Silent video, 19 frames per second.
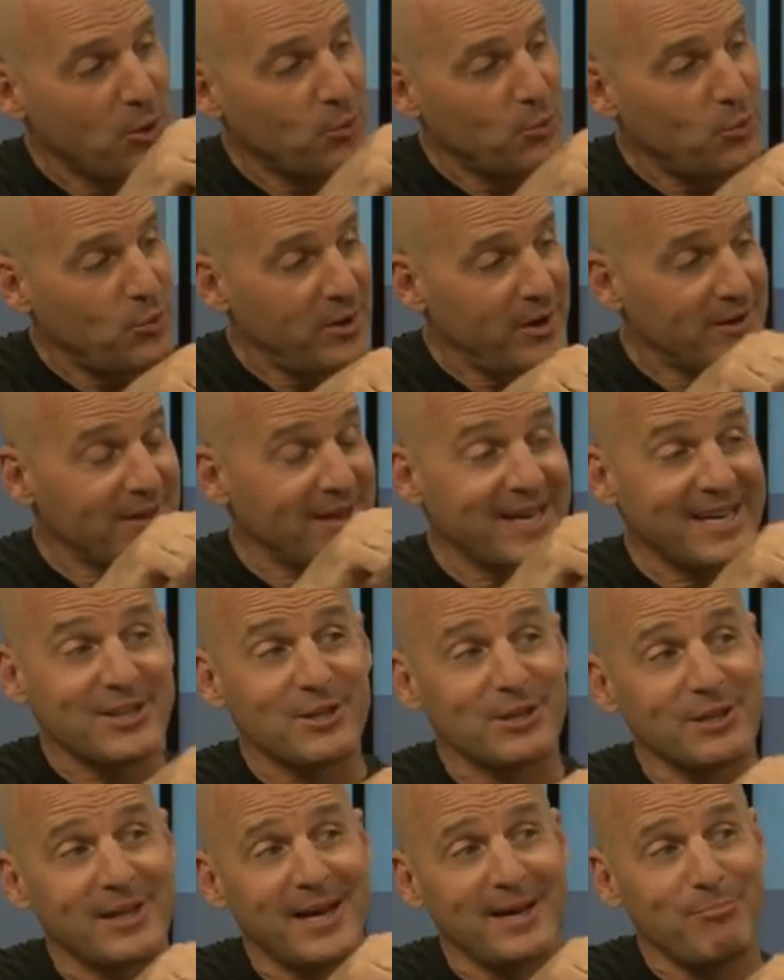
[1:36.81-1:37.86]
We're like the
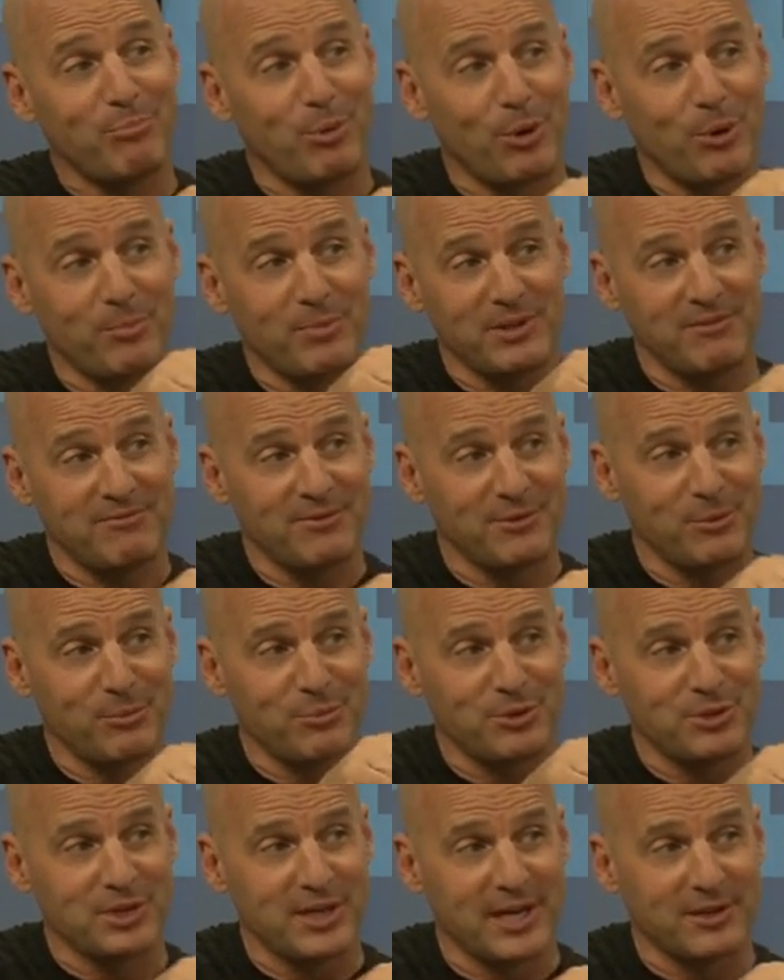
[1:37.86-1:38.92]
light bulb in the film
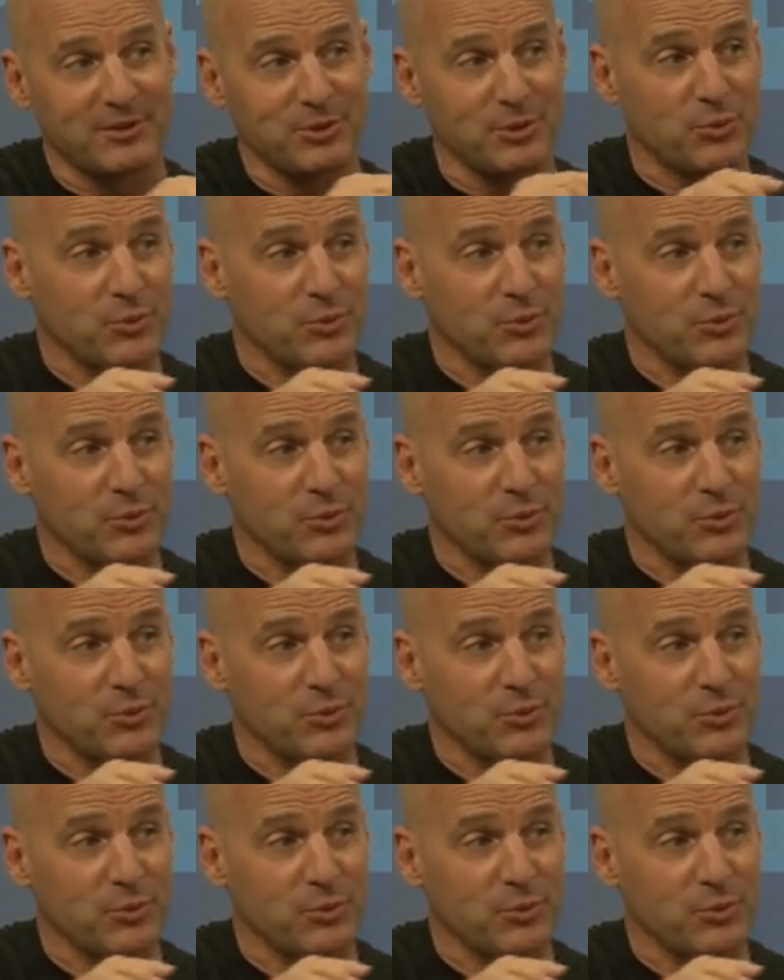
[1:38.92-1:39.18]
projector.